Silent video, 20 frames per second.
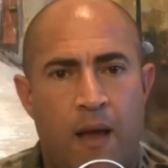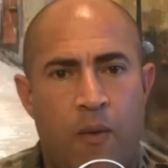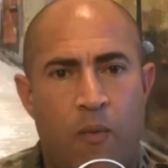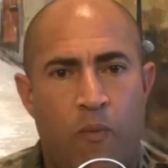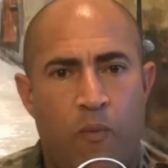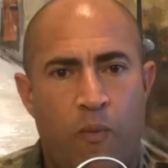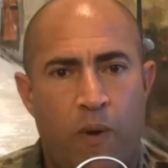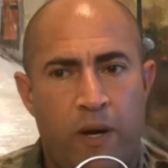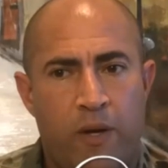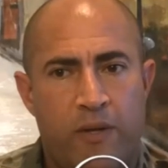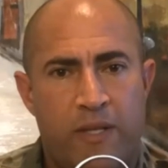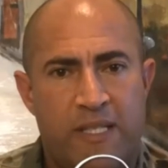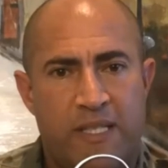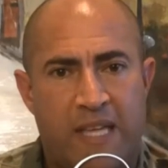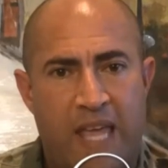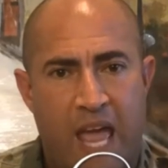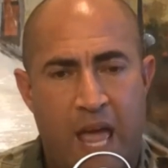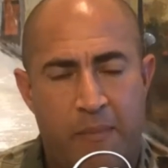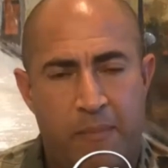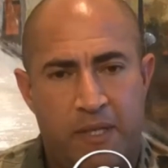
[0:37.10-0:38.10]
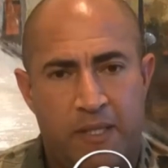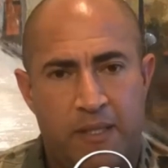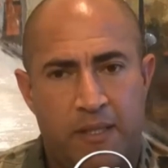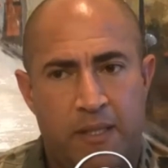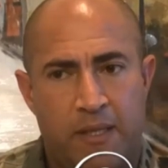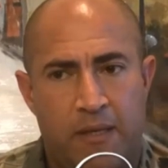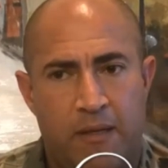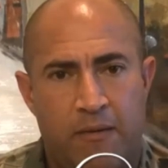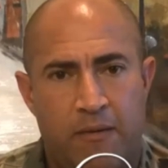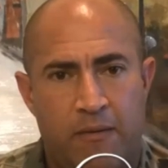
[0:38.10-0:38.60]
one of the scammers
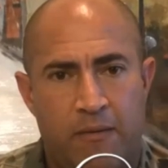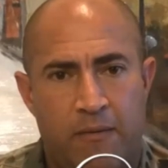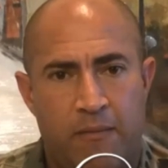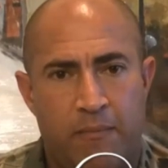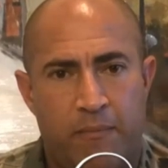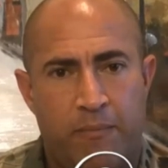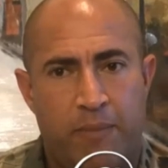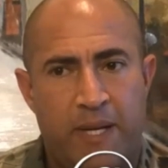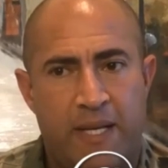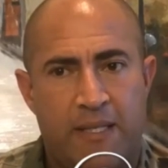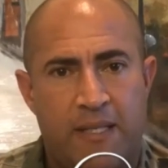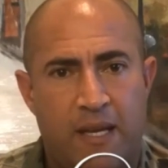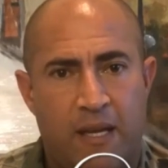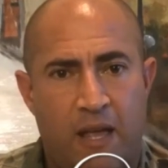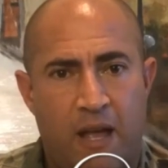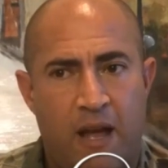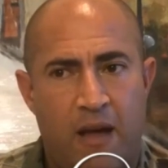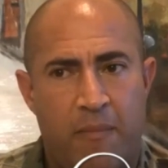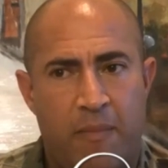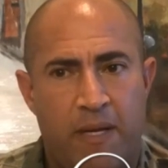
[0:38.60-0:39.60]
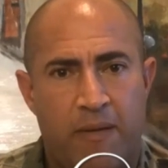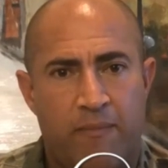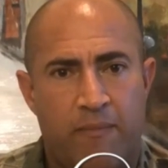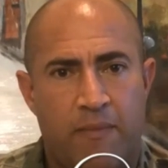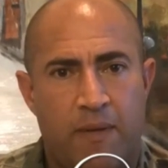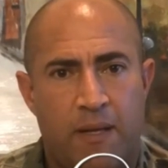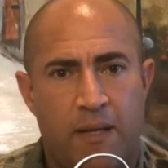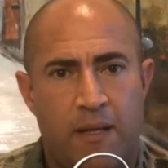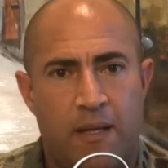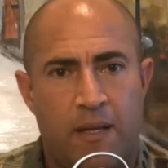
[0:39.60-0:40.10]
placed a comment
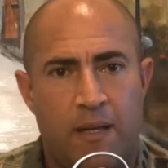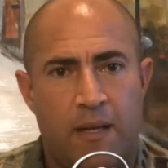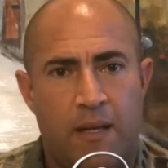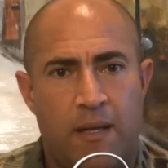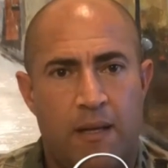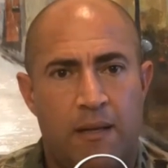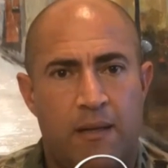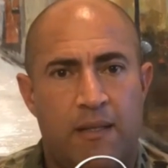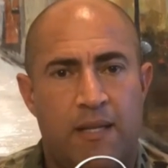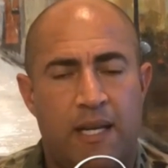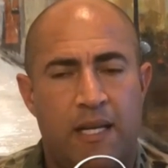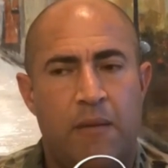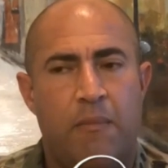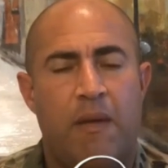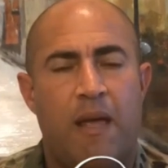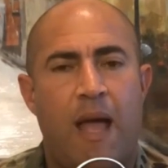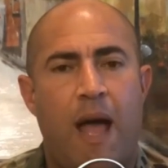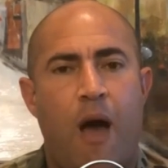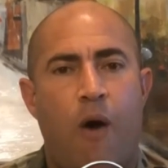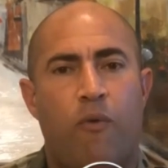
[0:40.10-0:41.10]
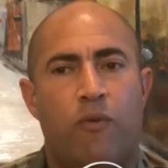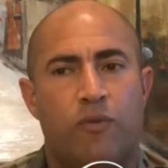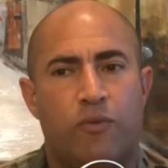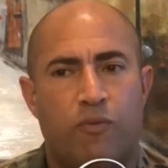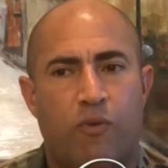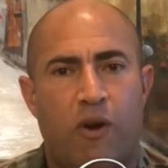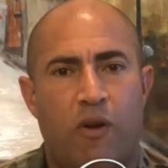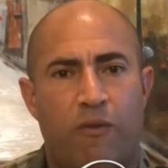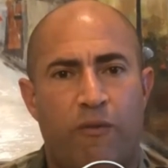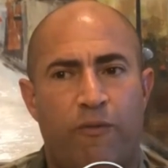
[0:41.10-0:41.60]
telling me how I was
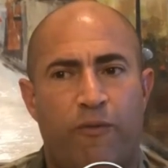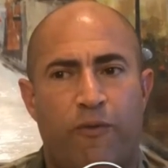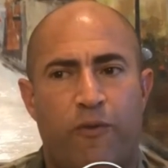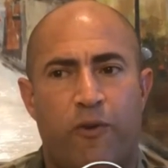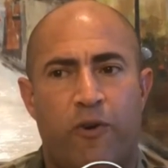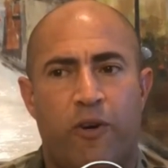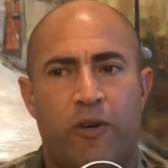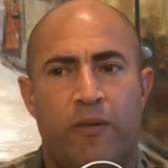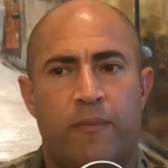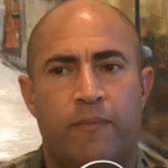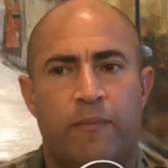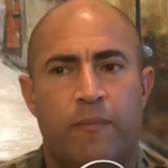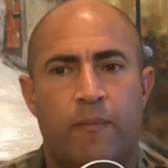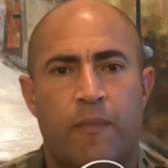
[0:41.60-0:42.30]
wrong for